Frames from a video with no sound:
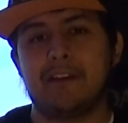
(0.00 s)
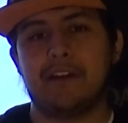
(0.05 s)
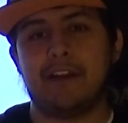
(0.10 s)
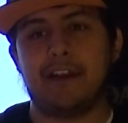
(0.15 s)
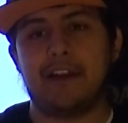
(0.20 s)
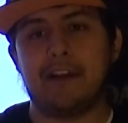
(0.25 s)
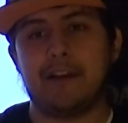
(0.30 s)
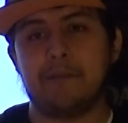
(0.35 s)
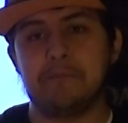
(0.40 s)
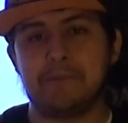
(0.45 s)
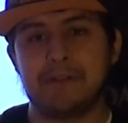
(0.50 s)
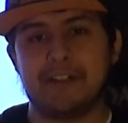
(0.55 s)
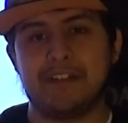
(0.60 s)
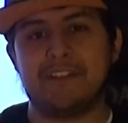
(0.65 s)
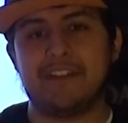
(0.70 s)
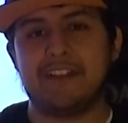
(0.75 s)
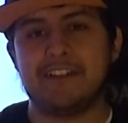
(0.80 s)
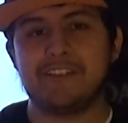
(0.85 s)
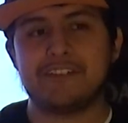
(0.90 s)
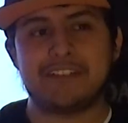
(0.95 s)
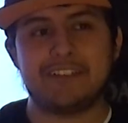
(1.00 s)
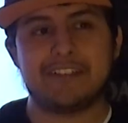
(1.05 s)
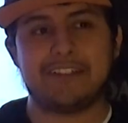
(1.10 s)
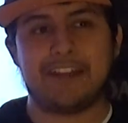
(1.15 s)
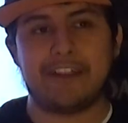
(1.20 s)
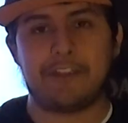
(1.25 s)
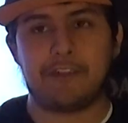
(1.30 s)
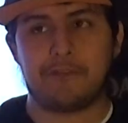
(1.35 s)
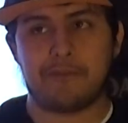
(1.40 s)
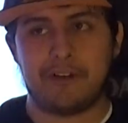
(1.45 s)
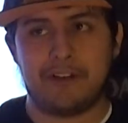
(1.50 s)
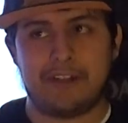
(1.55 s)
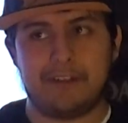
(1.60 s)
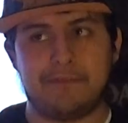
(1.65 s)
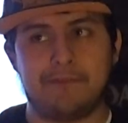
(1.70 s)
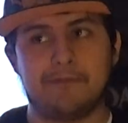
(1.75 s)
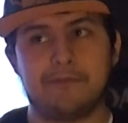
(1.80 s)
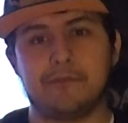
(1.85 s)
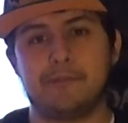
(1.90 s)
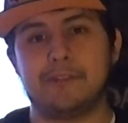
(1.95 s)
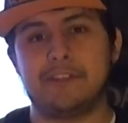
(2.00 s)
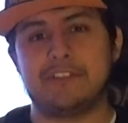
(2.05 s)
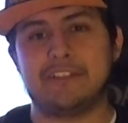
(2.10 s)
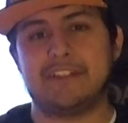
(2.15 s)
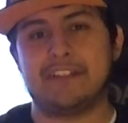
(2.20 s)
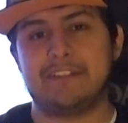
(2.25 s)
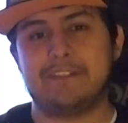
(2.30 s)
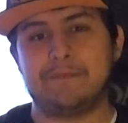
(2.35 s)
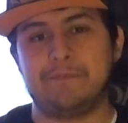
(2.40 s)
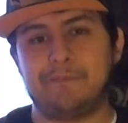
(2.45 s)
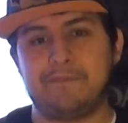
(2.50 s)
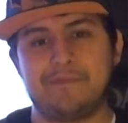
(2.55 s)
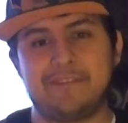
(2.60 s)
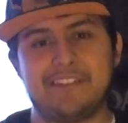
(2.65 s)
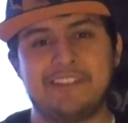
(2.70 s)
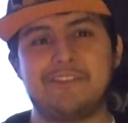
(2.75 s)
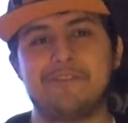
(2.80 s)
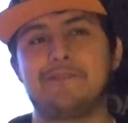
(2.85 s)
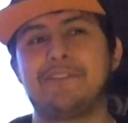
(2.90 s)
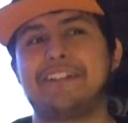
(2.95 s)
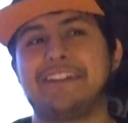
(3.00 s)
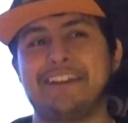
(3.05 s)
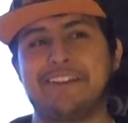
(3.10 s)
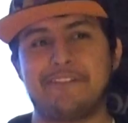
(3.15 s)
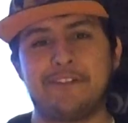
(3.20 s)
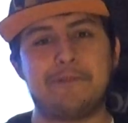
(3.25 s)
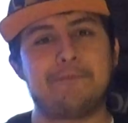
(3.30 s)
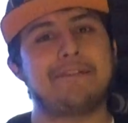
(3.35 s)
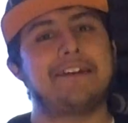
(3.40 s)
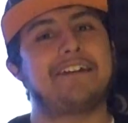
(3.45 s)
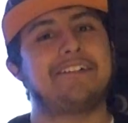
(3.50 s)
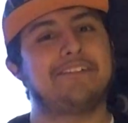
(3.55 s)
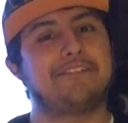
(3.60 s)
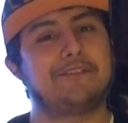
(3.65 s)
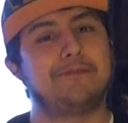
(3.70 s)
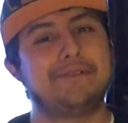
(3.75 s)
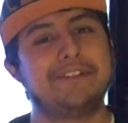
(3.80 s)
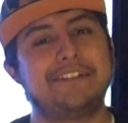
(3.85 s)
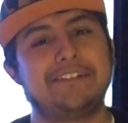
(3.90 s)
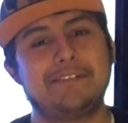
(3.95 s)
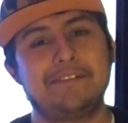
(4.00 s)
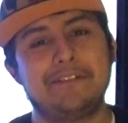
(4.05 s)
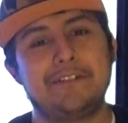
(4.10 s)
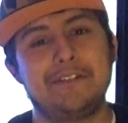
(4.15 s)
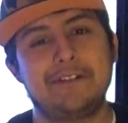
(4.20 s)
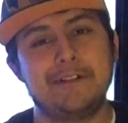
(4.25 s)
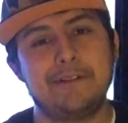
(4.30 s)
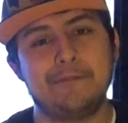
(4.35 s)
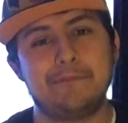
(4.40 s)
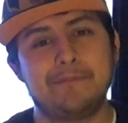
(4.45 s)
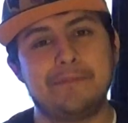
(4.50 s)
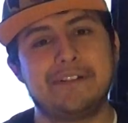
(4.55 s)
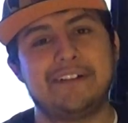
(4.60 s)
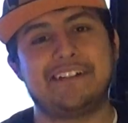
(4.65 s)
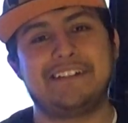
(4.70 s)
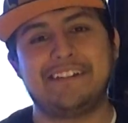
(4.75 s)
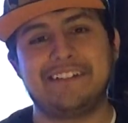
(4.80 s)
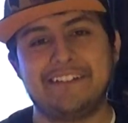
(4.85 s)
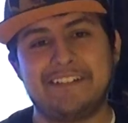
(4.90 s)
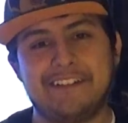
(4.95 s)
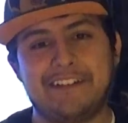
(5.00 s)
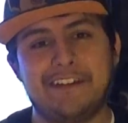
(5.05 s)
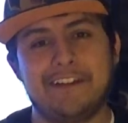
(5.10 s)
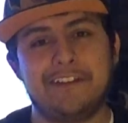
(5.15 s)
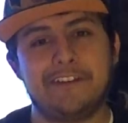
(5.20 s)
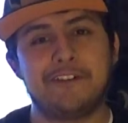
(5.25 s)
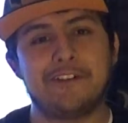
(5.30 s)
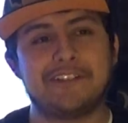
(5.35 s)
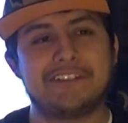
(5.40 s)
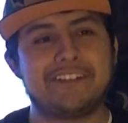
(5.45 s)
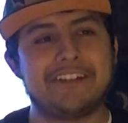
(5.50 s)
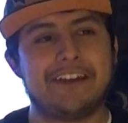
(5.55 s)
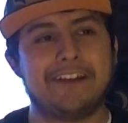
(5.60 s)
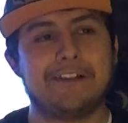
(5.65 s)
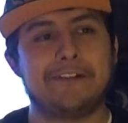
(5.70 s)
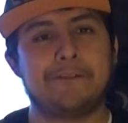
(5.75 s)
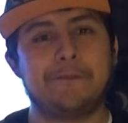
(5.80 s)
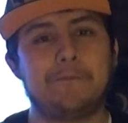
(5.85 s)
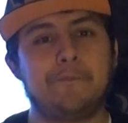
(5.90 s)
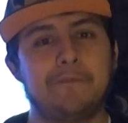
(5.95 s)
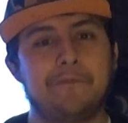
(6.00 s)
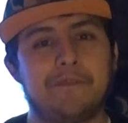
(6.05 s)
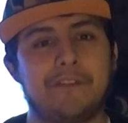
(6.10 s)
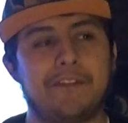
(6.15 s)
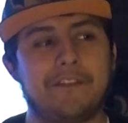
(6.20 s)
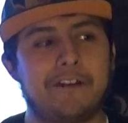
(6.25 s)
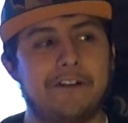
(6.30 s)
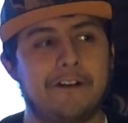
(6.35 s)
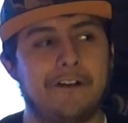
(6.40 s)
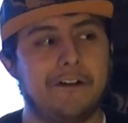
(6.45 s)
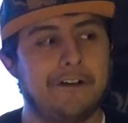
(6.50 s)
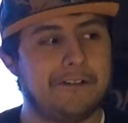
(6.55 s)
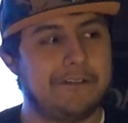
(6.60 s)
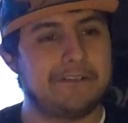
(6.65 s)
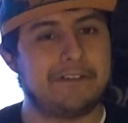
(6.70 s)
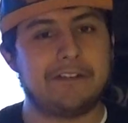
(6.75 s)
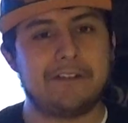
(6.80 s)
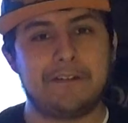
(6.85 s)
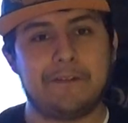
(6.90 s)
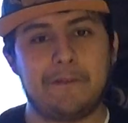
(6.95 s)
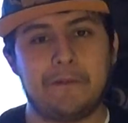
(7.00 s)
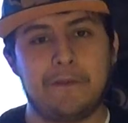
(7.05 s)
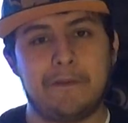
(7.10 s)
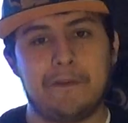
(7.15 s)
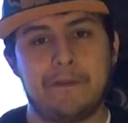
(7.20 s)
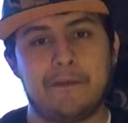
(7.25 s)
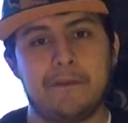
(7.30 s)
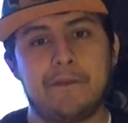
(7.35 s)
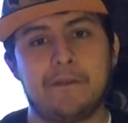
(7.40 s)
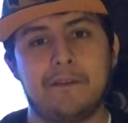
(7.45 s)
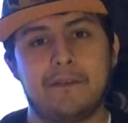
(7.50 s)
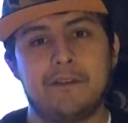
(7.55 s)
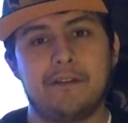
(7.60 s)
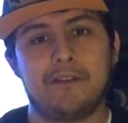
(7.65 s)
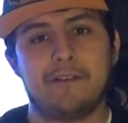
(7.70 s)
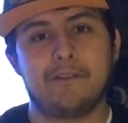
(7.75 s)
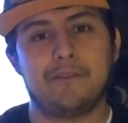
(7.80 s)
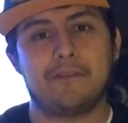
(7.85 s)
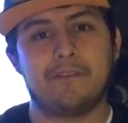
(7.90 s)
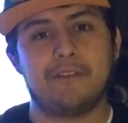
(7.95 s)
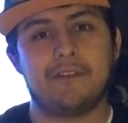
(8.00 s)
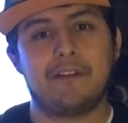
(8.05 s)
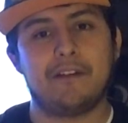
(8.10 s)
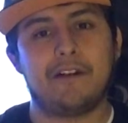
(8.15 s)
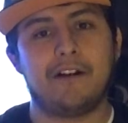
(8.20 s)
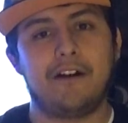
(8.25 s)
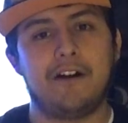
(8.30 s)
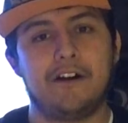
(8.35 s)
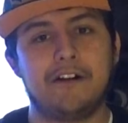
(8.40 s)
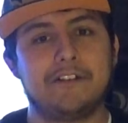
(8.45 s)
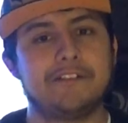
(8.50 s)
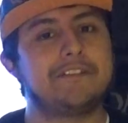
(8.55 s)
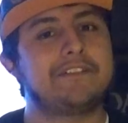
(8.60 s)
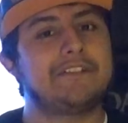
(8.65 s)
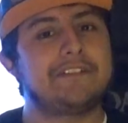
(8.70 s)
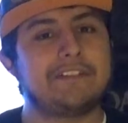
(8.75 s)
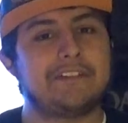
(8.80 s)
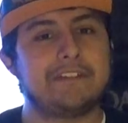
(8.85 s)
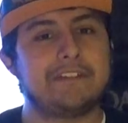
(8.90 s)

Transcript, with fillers: uh, but then you see like three different rubies and you really creep me out a little bit. But you can tell that they're all all